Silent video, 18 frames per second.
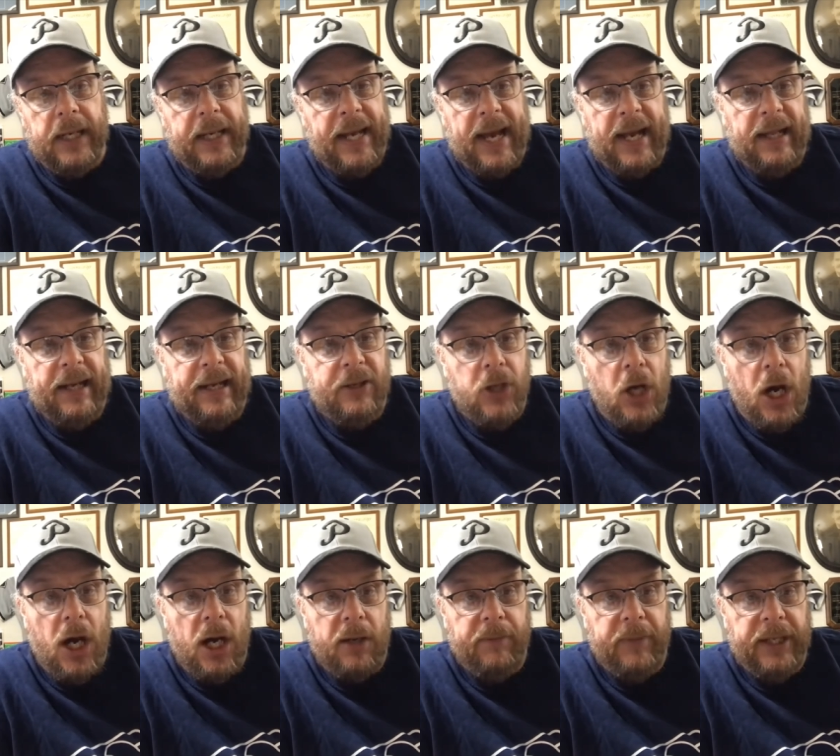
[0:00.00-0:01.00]
a guy like
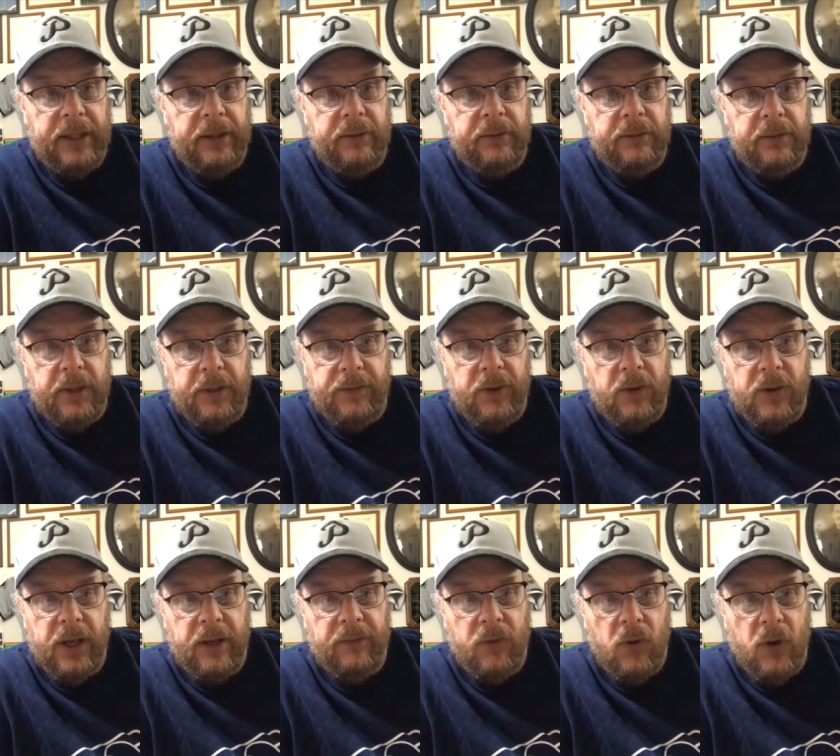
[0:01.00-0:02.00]
Tauchman if you
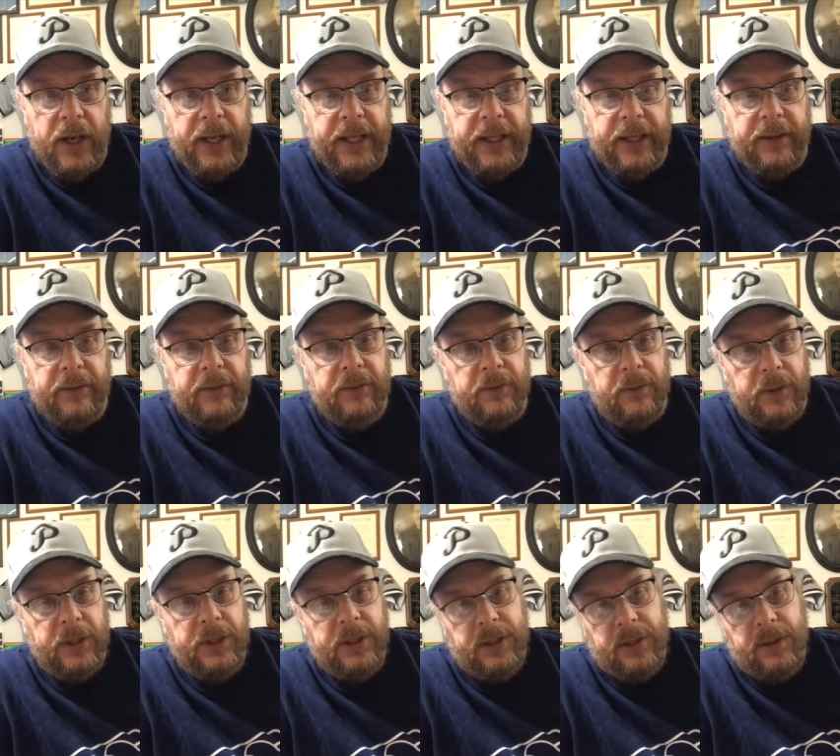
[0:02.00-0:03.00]
can avoid it,
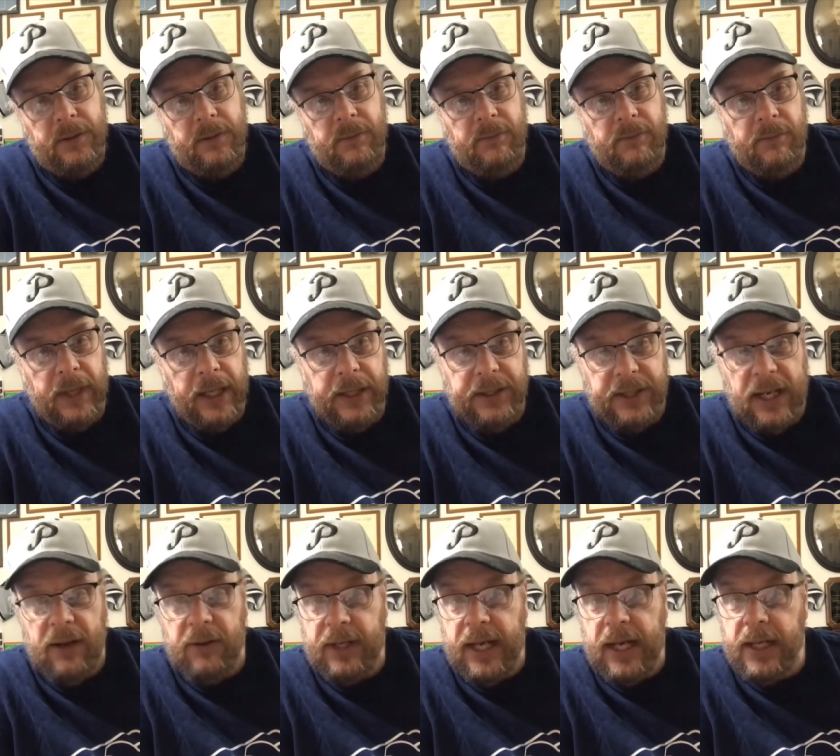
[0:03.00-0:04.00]
which might
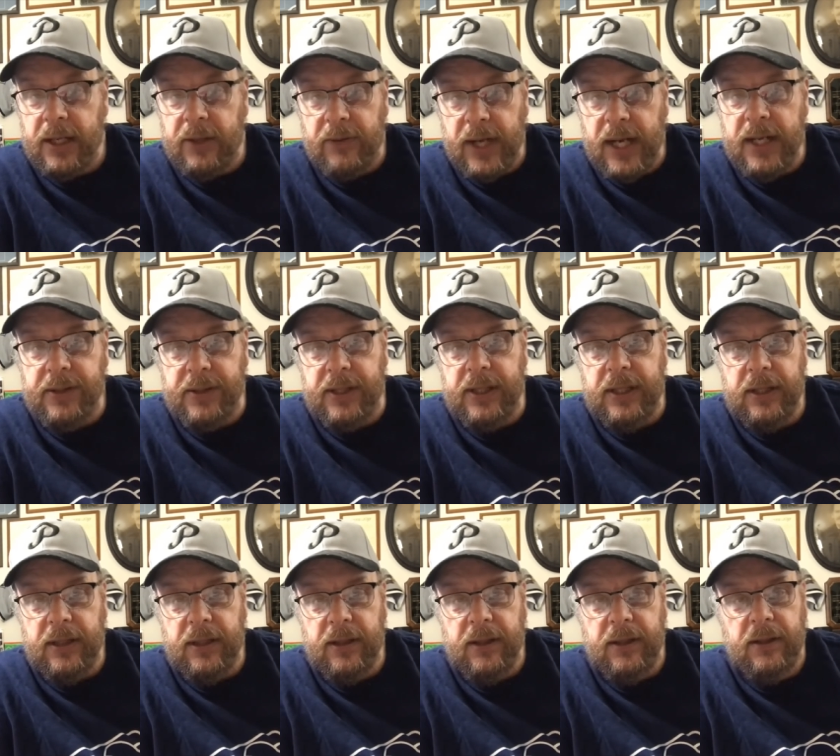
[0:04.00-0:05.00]
sound kind of crazy,
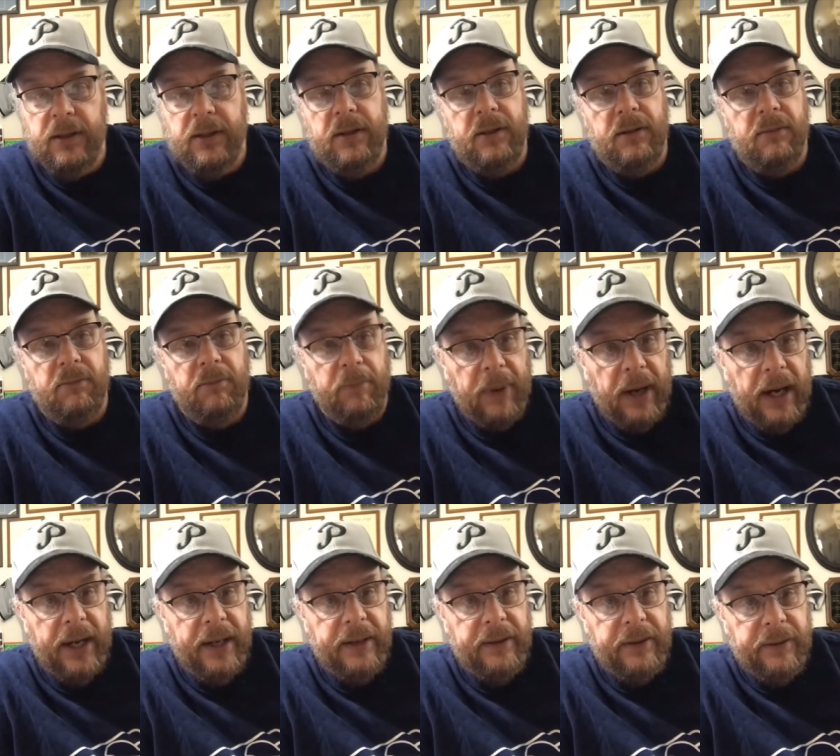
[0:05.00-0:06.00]

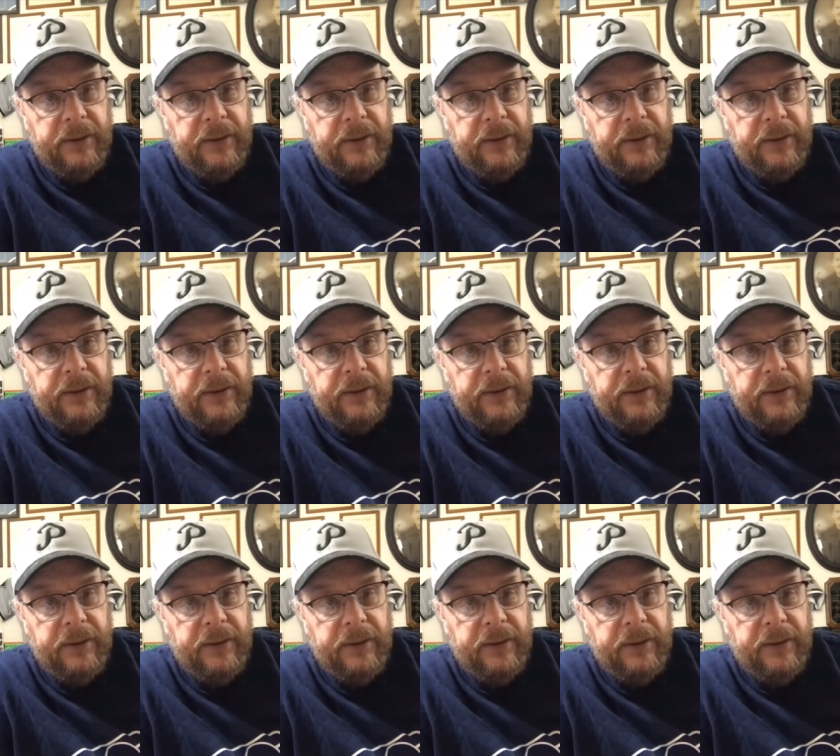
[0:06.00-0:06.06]
but,